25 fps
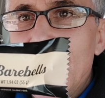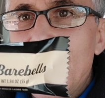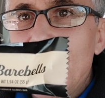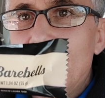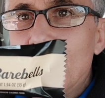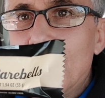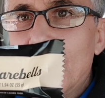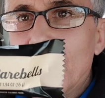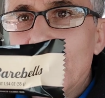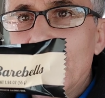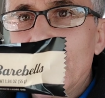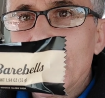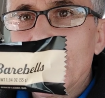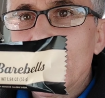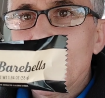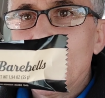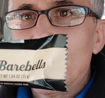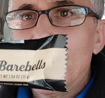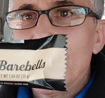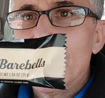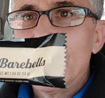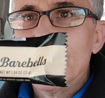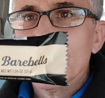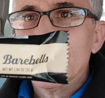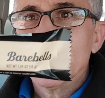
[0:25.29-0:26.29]
and we're going to go
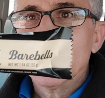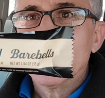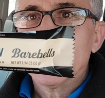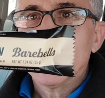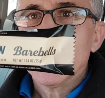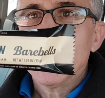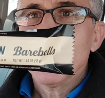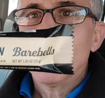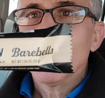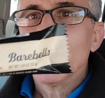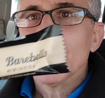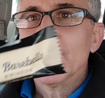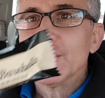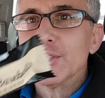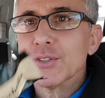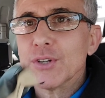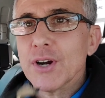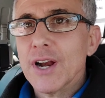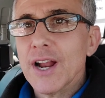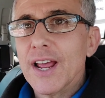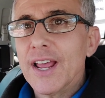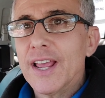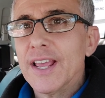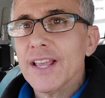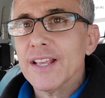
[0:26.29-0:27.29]
ahead and give it a
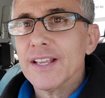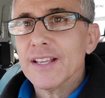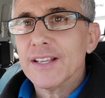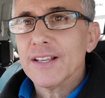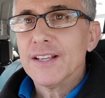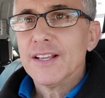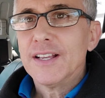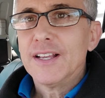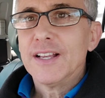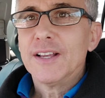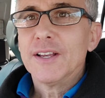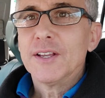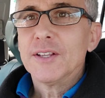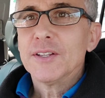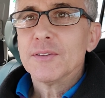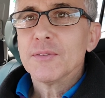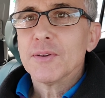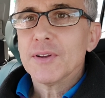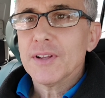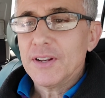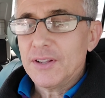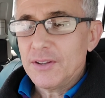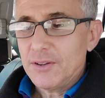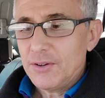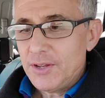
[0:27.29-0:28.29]
try. We're
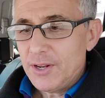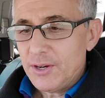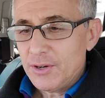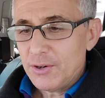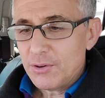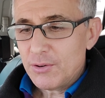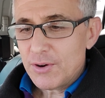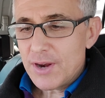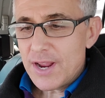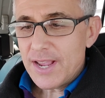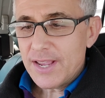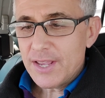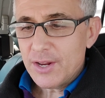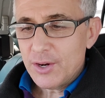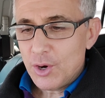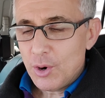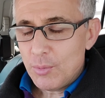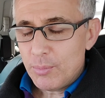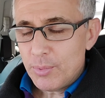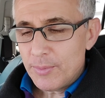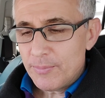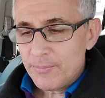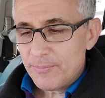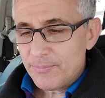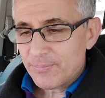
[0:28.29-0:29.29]
going to go ahead and crack it
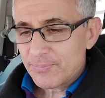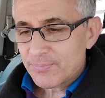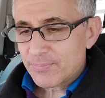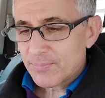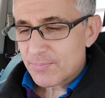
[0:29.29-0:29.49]
open.